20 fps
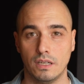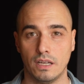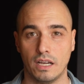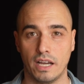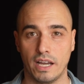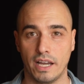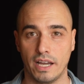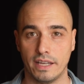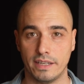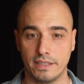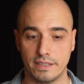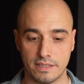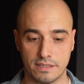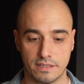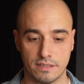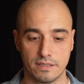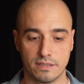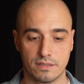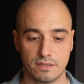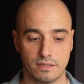and
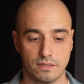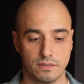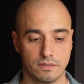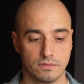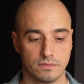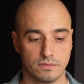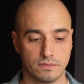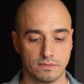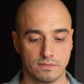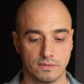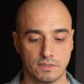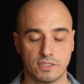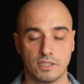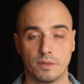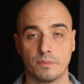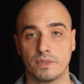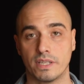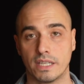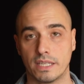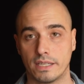this is
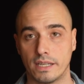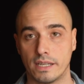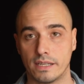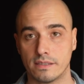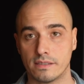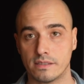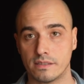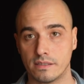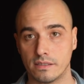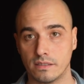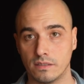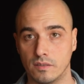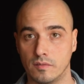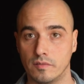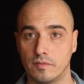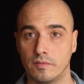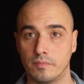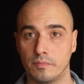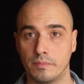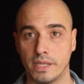something that is
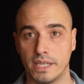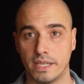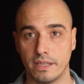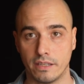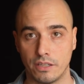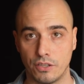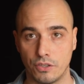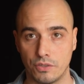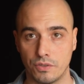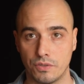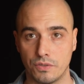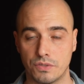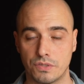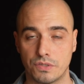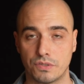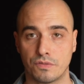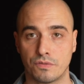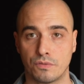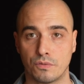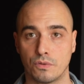still being
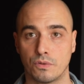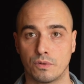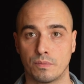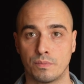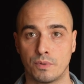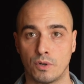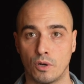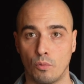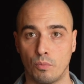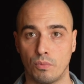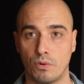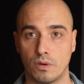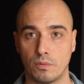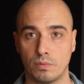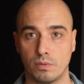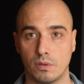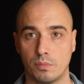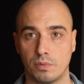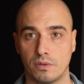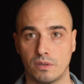used for
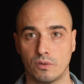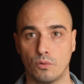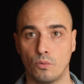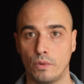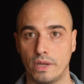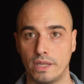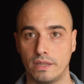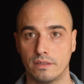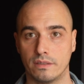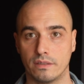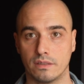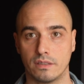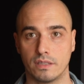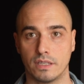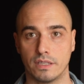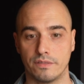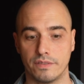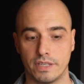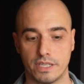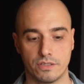proper winter
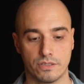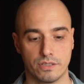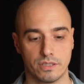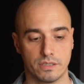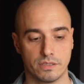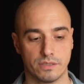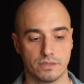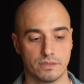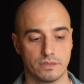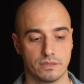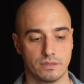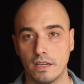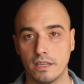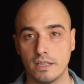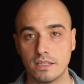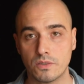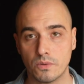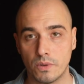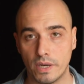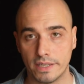adventures. It
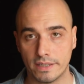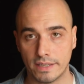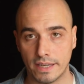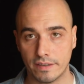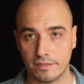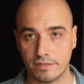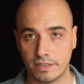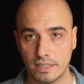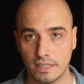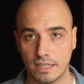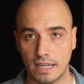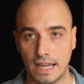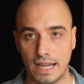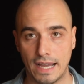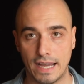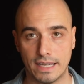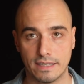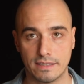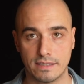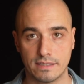is quite heavy
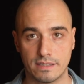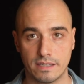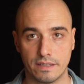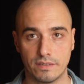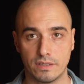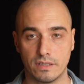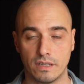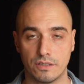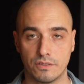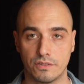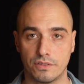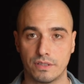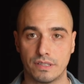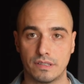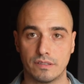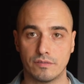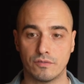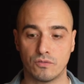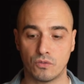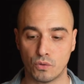at
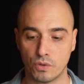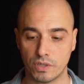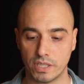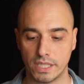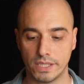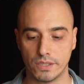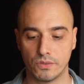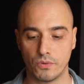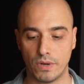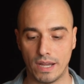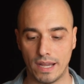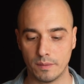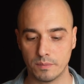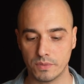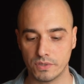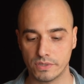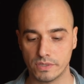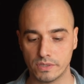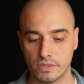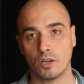740
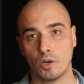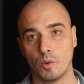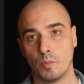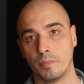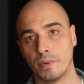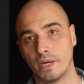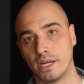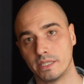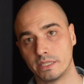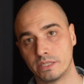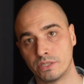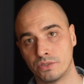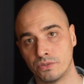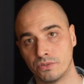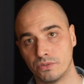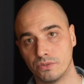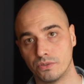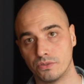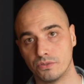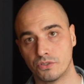grams compared
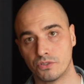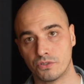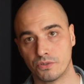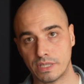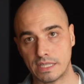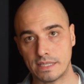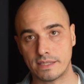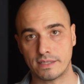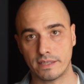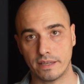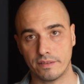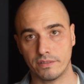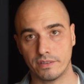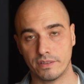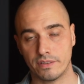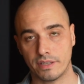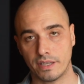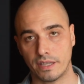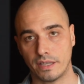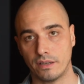to
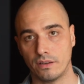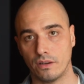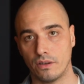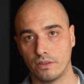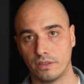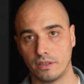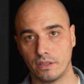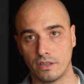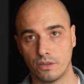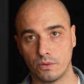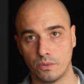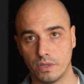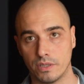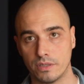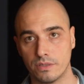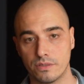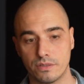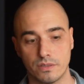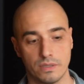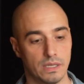370 on the other
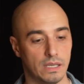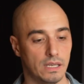ones.